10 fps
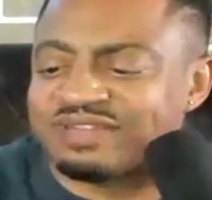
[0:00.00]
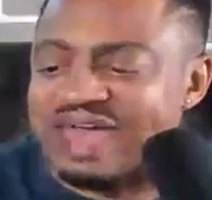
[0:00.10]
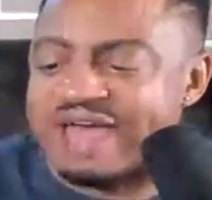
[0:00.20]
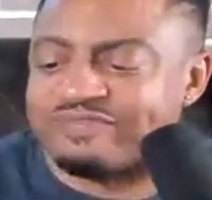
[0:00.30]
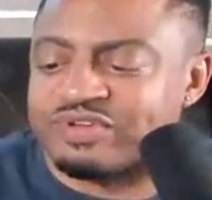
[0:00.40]

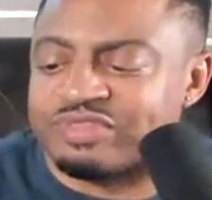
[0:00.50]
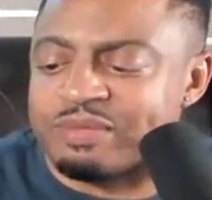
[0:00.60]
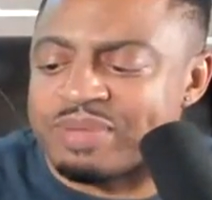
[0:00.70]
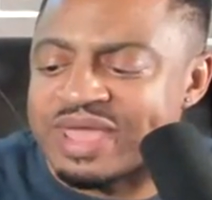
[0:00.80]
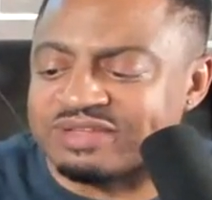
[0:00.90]
after the
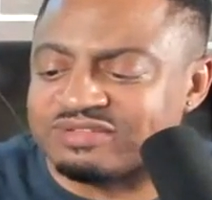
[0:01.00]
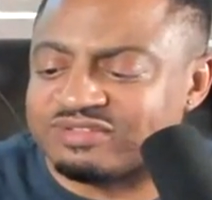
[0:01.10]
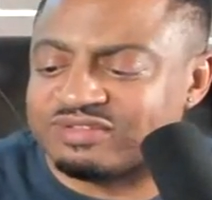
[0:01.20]
base.